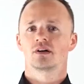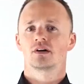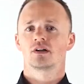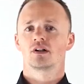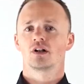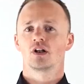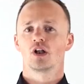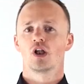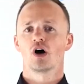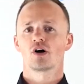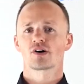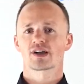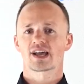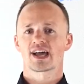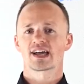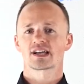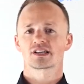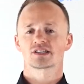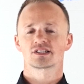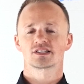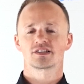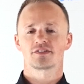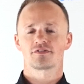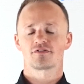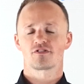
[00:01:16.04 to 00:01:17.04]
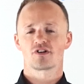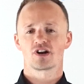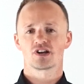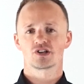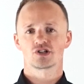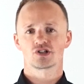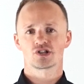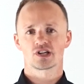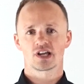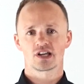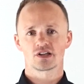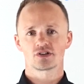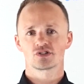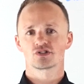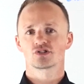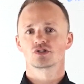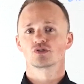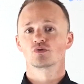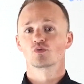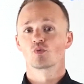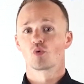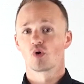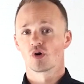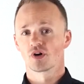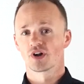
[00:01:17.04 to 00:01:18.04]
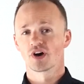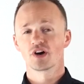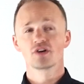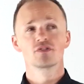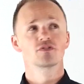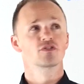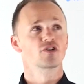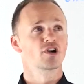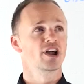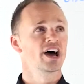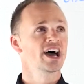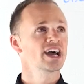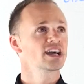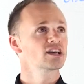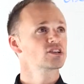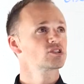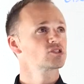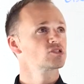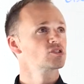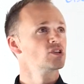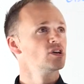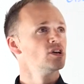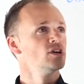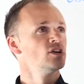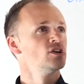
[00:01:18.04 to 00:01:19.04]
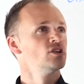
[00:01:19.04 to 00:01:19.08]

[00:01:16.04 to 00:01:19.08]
Log x differentiates to 1 over x.